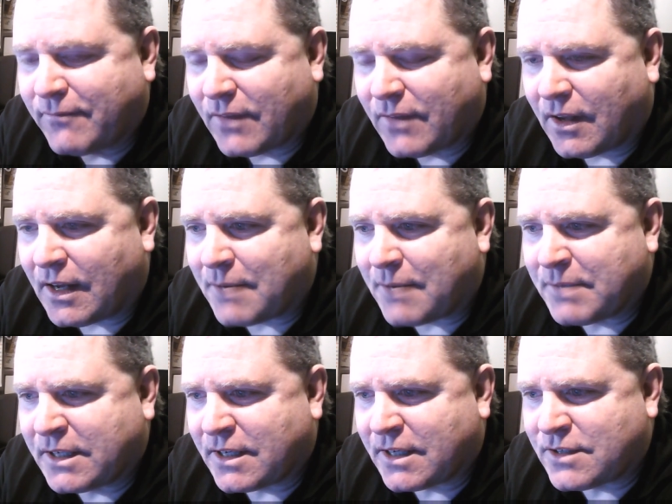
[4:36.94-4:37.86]
uh,
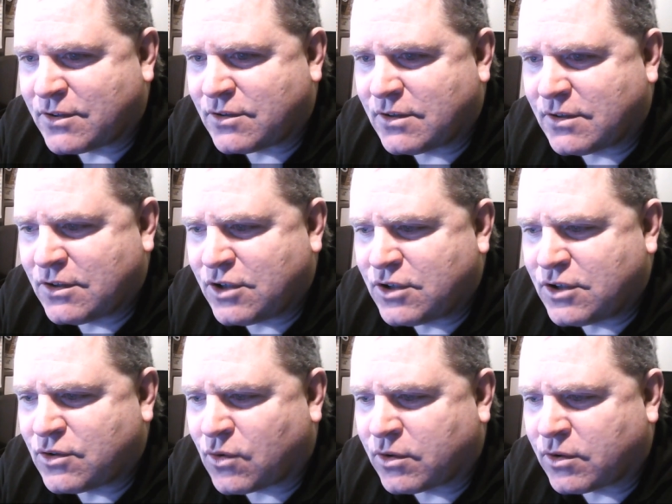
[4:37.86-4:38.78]
because she's
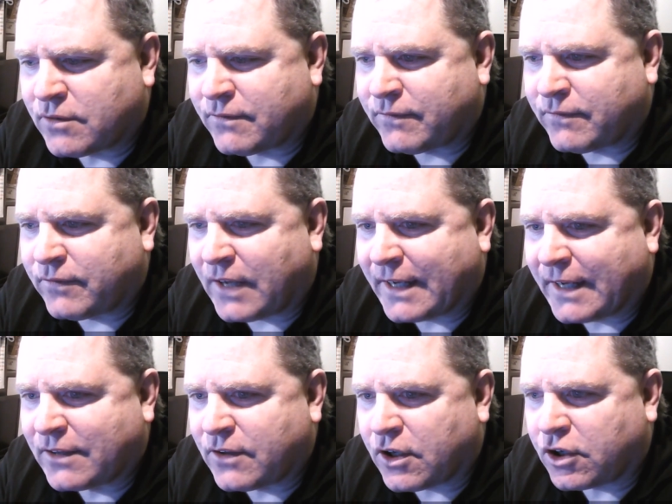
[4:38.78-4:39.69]
sort of like
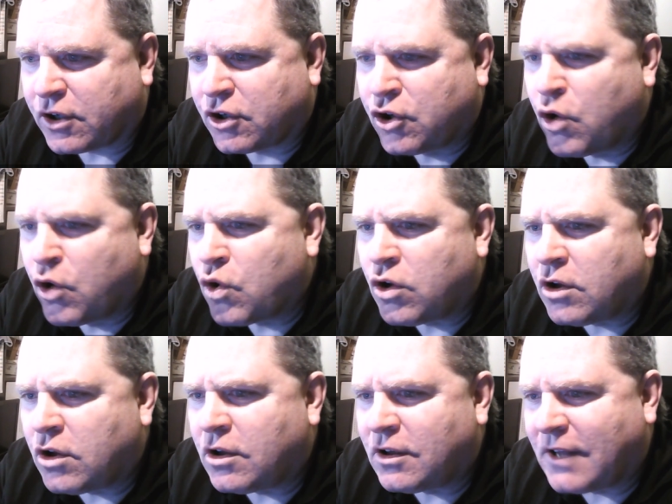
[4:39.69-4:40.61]
the
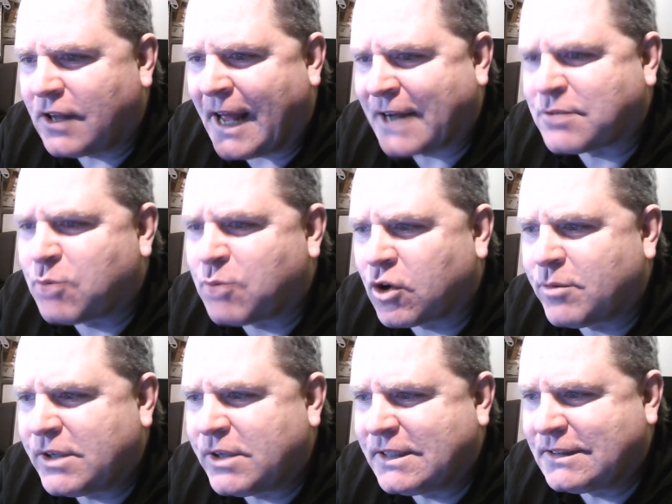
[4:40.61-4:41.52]
cool ex
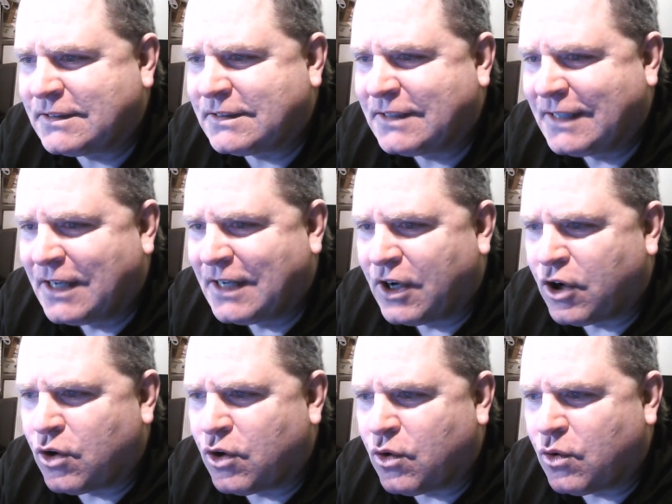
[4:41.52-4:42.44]
Mormon
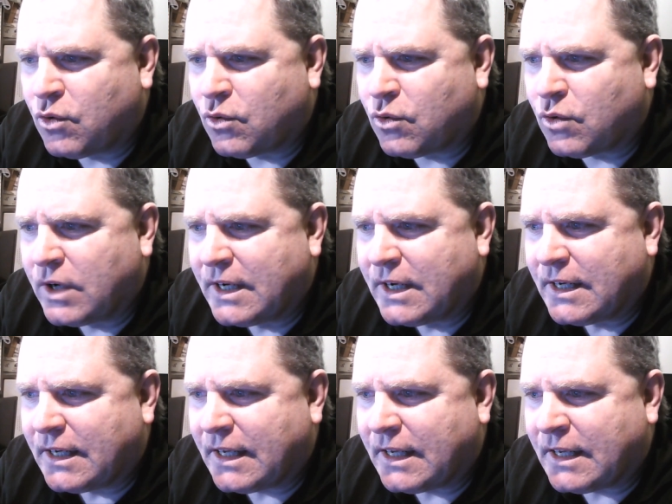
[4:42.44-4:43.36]
who
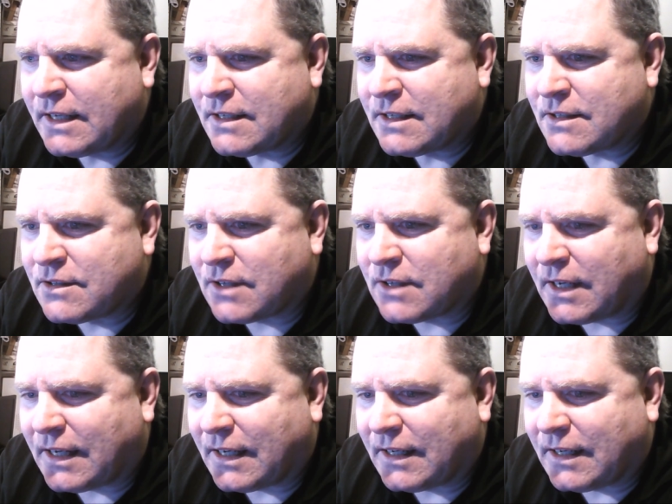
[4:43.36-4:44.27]
is
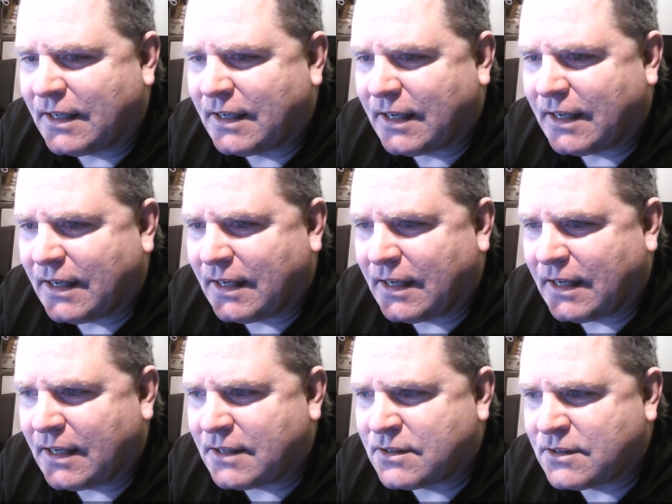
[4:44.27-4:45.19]
uh,
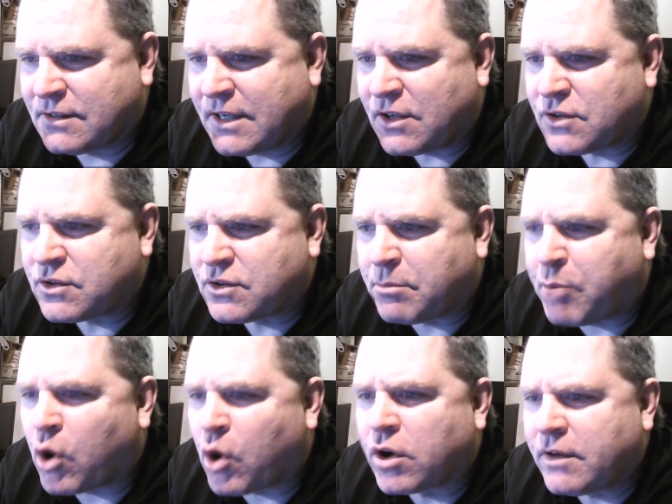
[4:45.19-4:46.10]
still
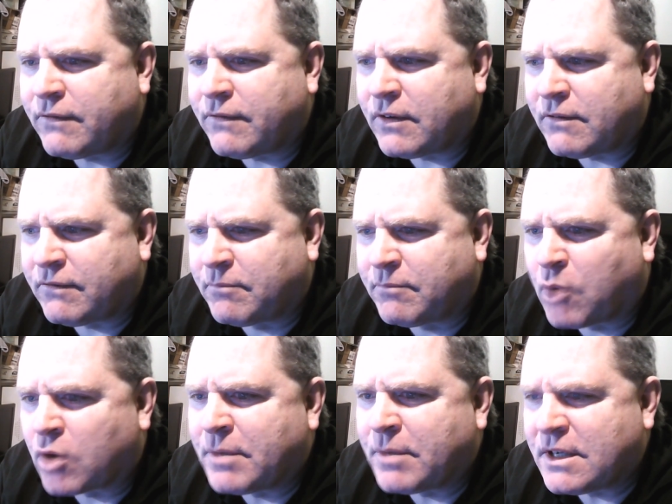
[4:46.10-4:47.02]
supportive of
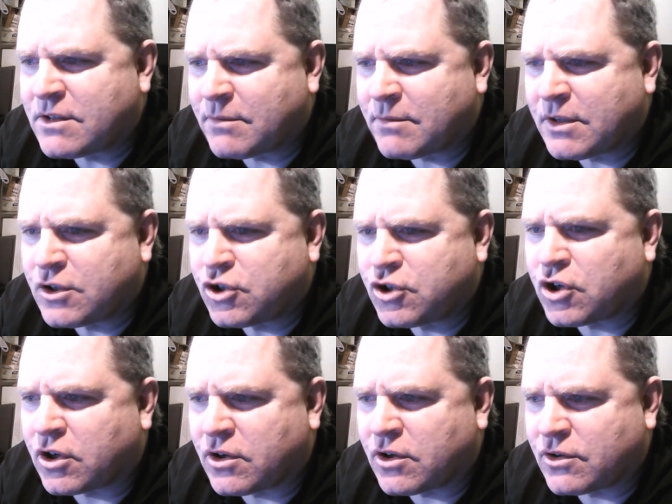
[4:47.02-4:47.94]
Mormonism in the
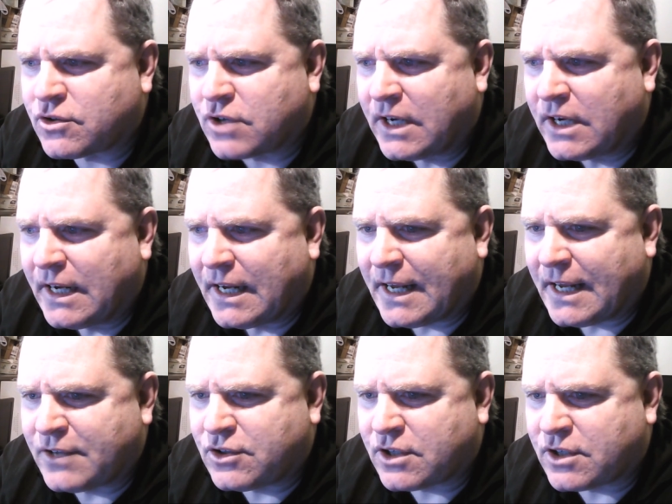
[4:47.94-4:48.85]
church.
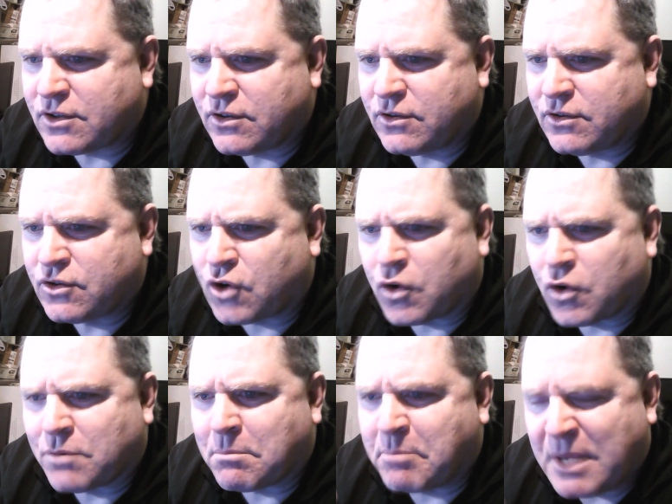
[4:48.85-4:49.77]
It's just
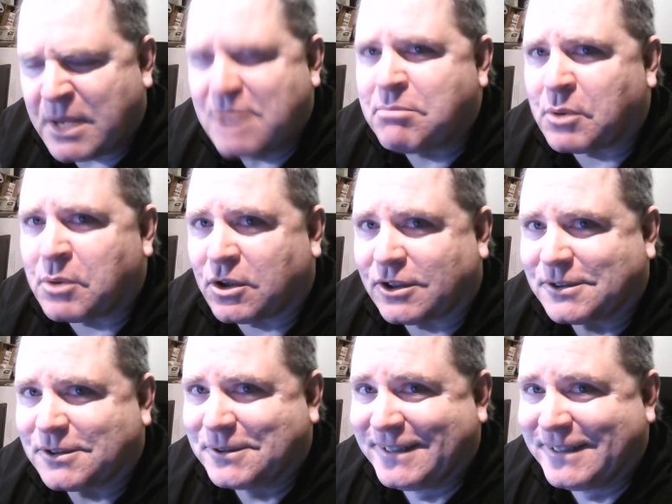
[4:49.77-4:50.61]
certain people.